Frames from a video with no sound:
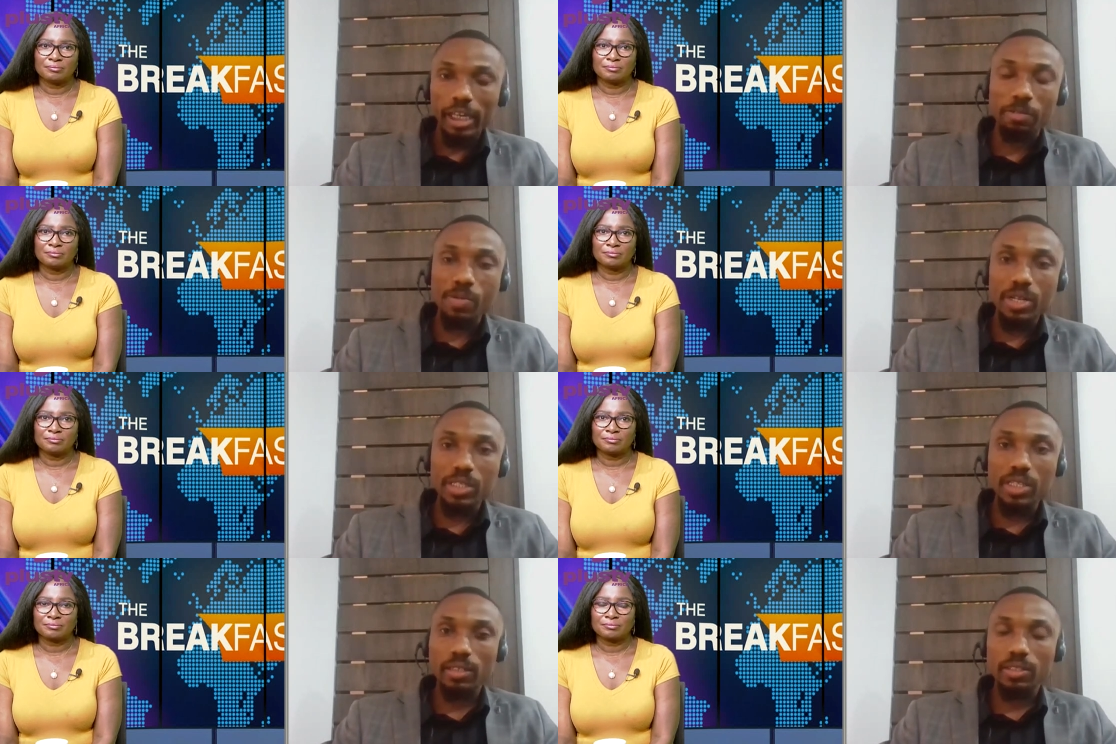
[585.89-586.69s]
Speaker 1: It
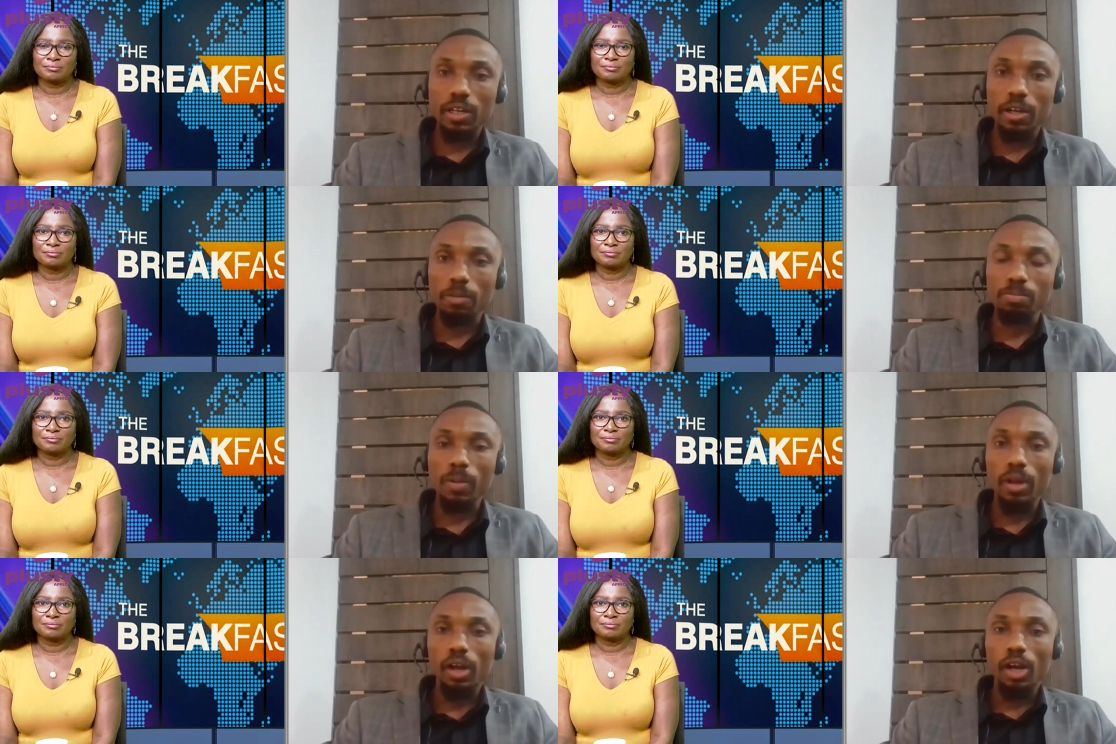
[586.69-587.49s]
means that
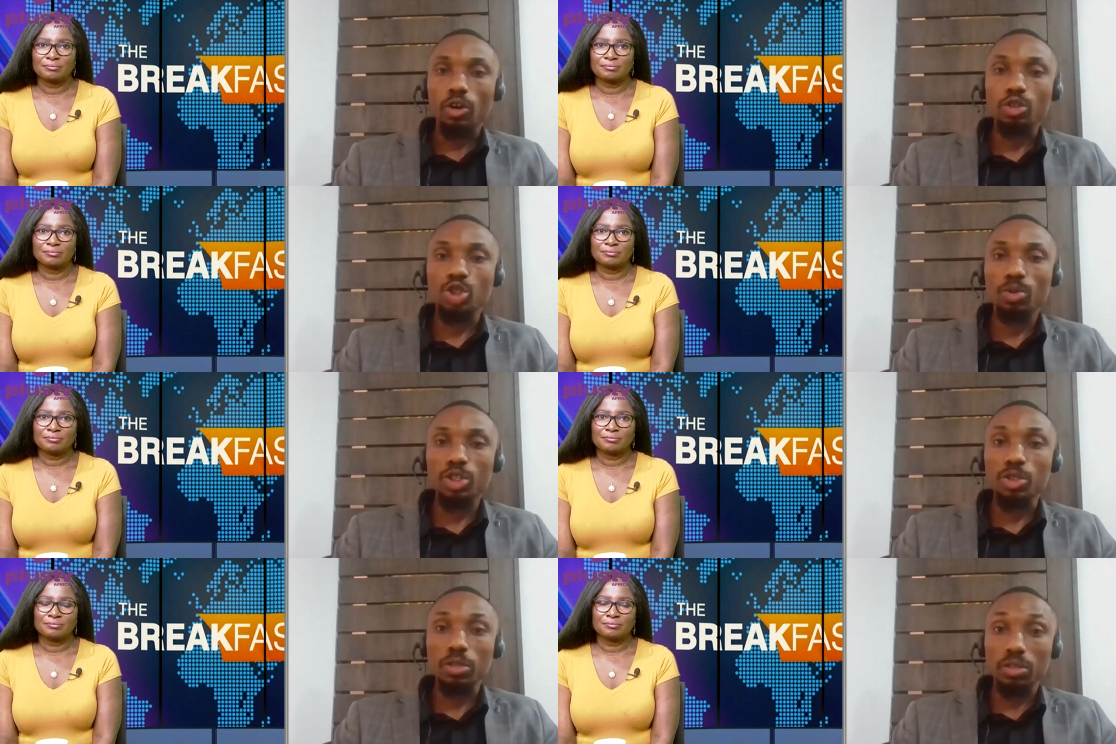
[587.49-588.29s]
um,
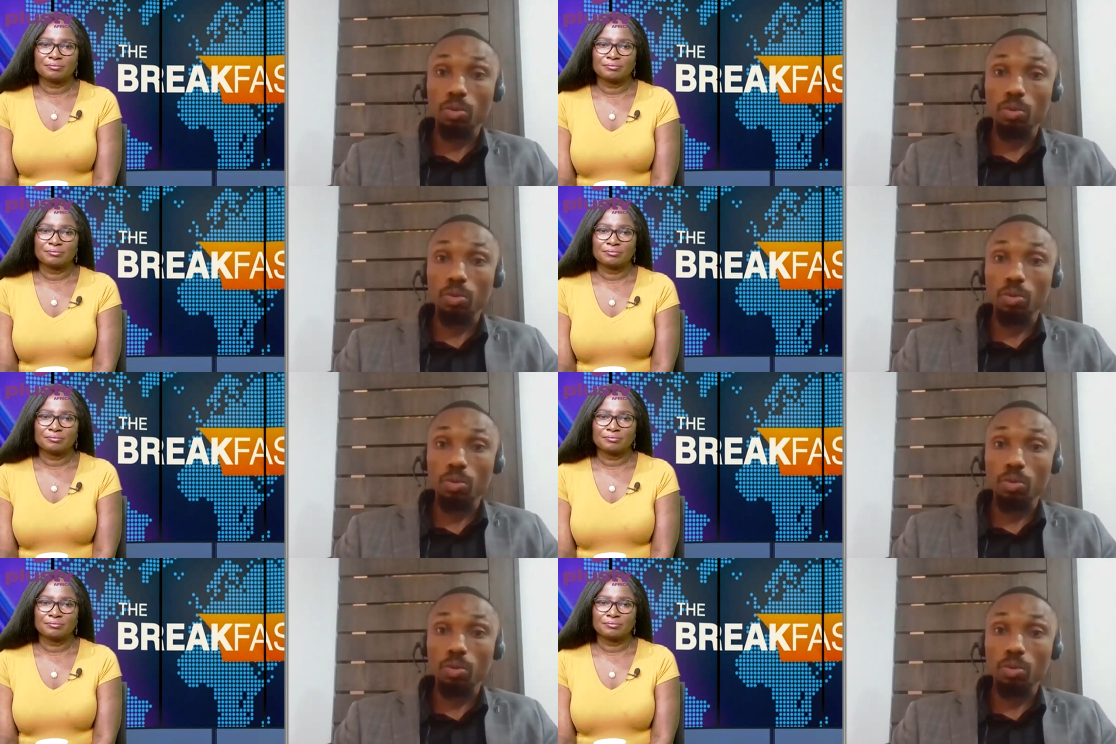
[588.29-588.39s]
consumers